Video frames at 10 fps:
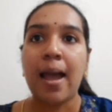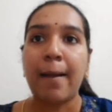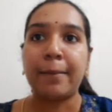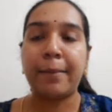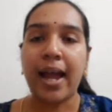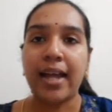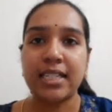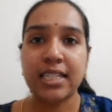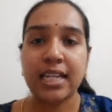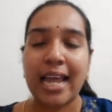
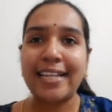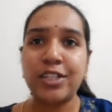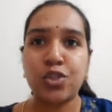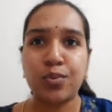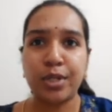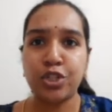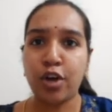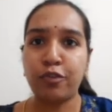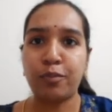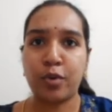But in switch
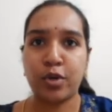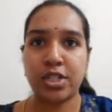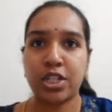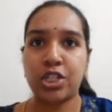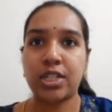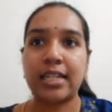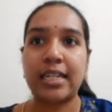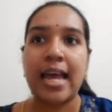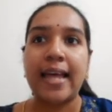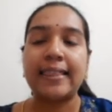off position,
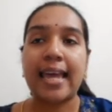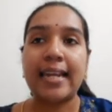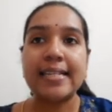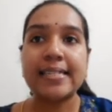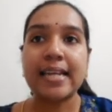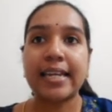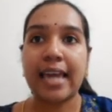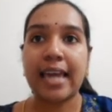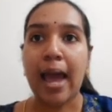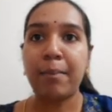there is a
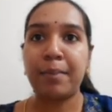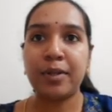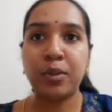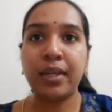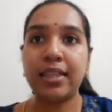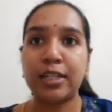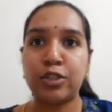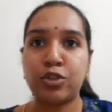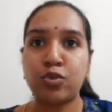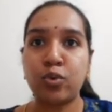gap between the
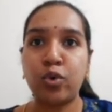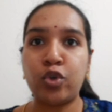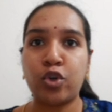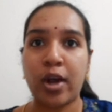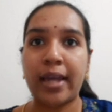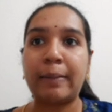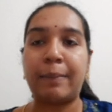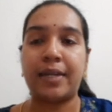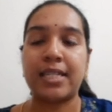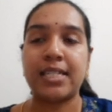two drawing
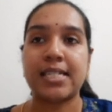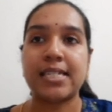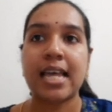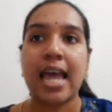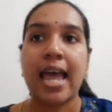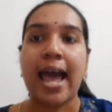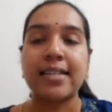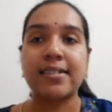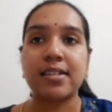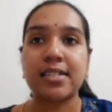pins,
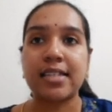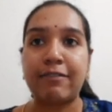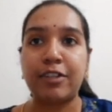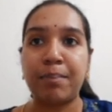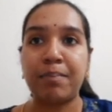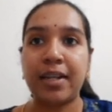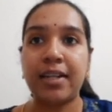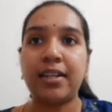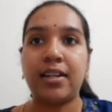as the safety pin